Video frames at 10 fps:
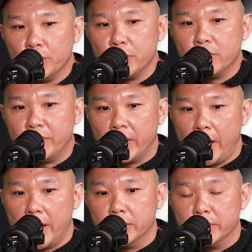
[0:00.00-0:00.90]
We were very
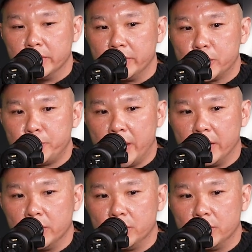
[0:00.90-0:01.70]
adamant of expanding